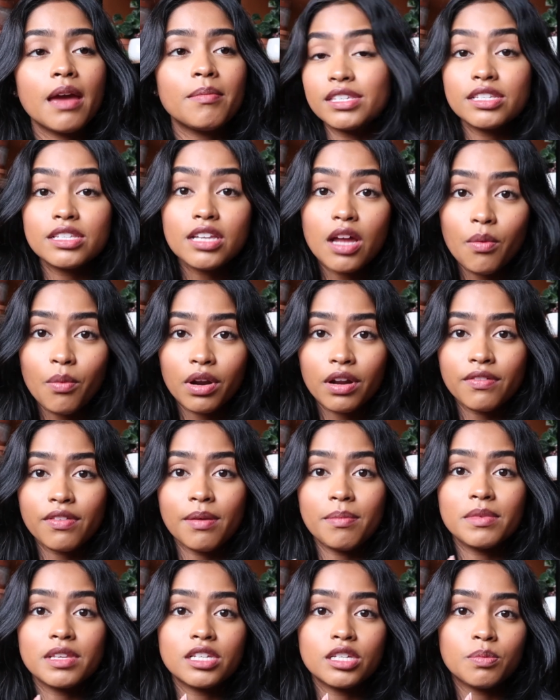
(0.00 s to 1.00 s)
This is not one of
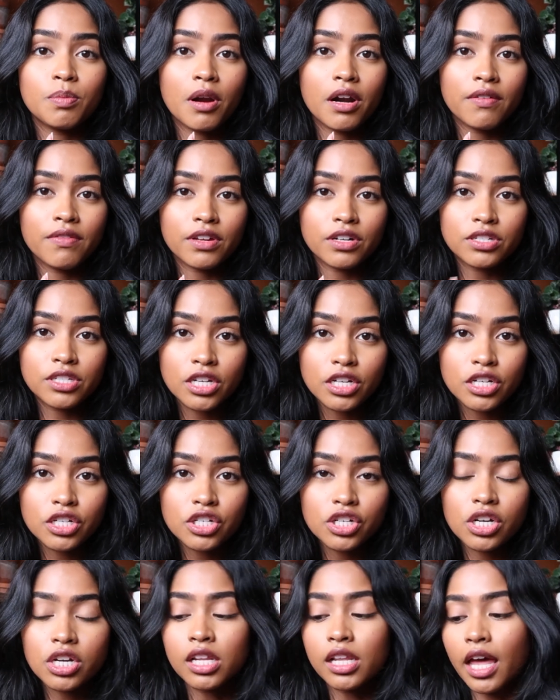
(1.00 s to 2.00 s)
them. This is part of their
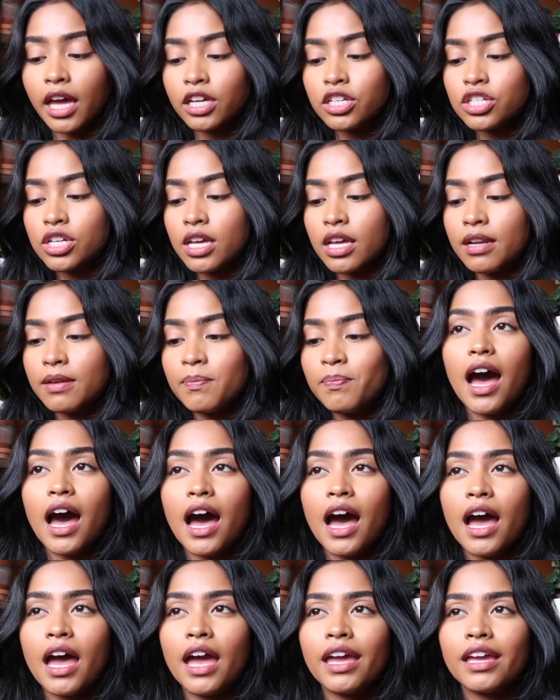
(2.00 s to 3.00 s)
signature collection.
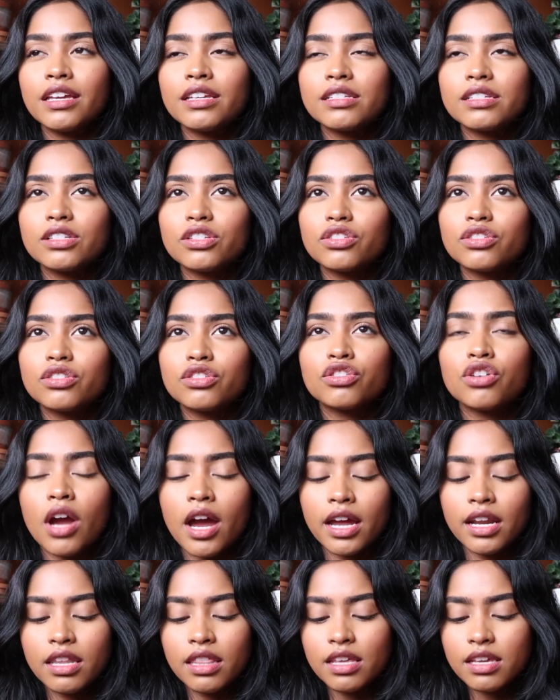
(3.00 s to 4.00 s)
I
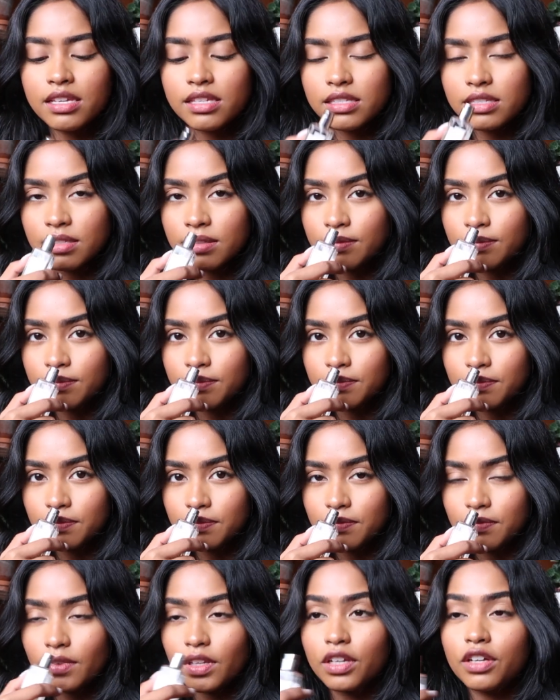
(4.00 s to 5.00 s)
tried this
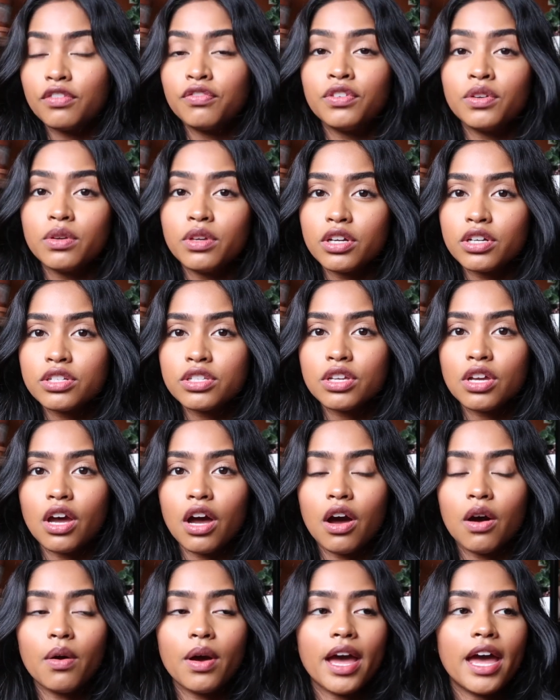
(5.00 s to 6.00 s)
a few years
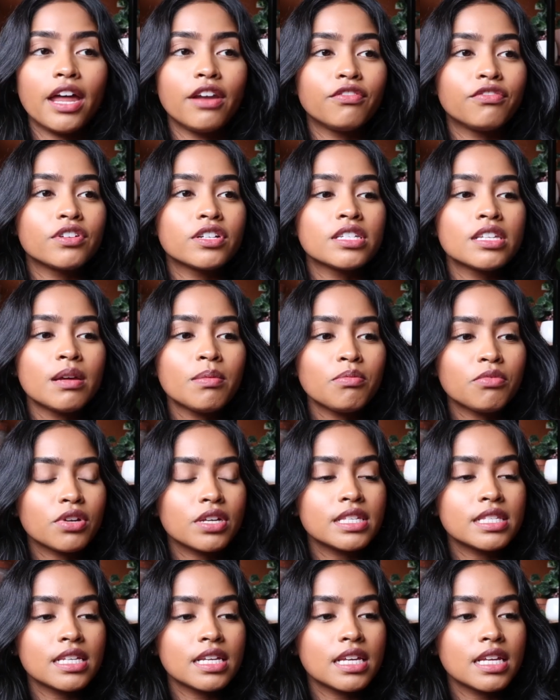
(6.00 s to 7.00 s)
ago, and for some
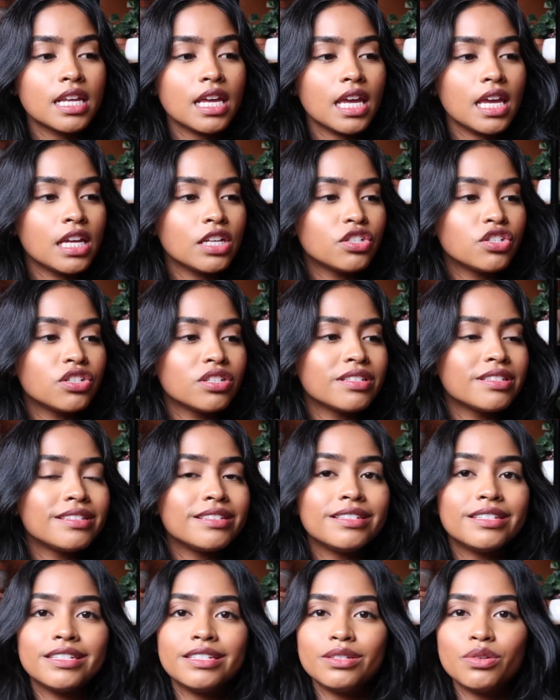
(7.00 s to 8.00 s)
reason it just
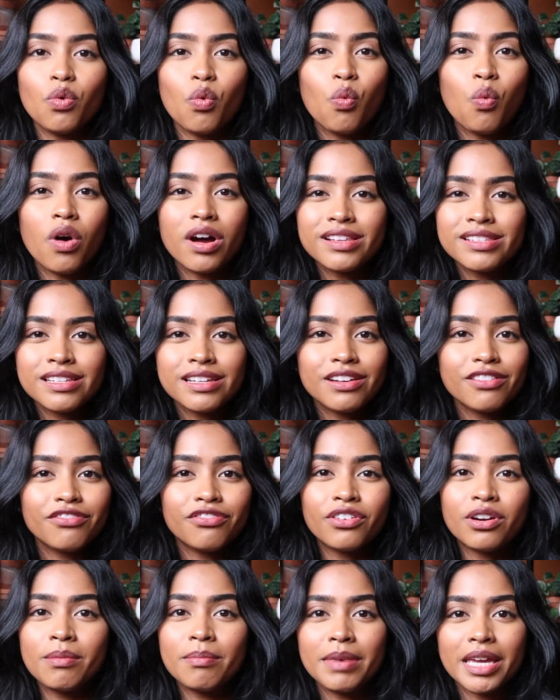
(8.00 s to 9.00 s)
wasn't
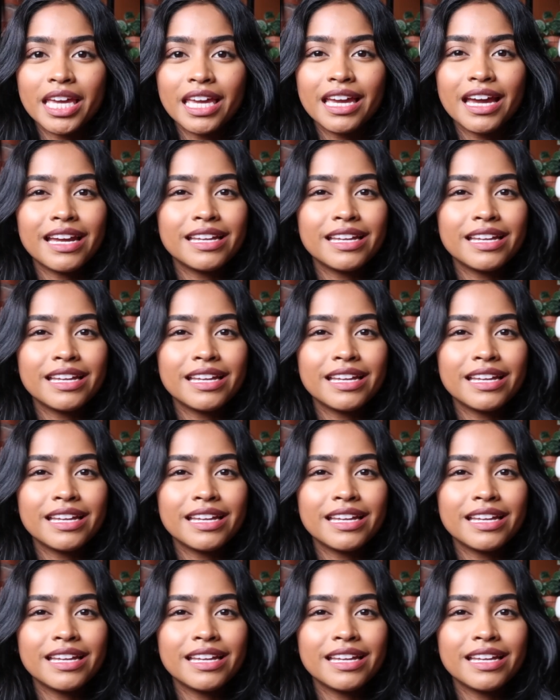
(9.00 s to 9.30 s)
for me.